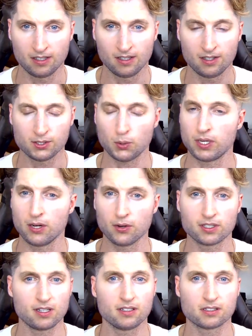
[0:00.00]
So adhering to
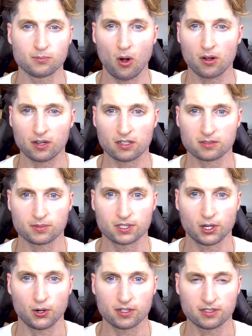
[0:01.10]
these small customs and
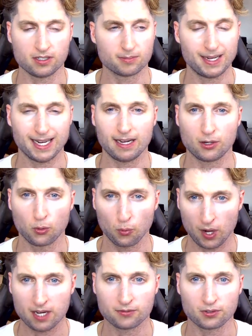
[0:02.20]
courtesies make a
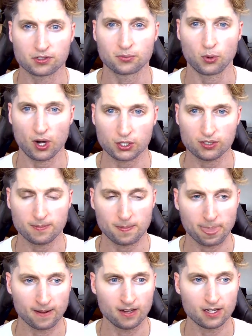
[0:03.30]
great first impression.
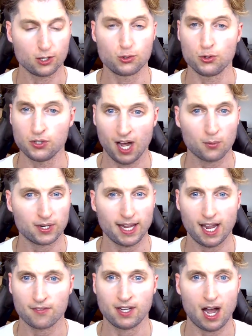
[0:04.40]
You do not want to
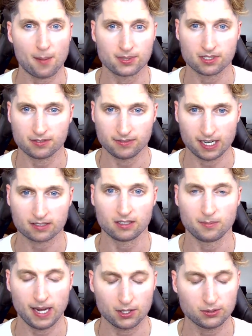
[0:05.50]
have the opposite effect on the
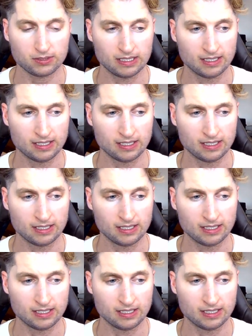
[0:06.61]
panel.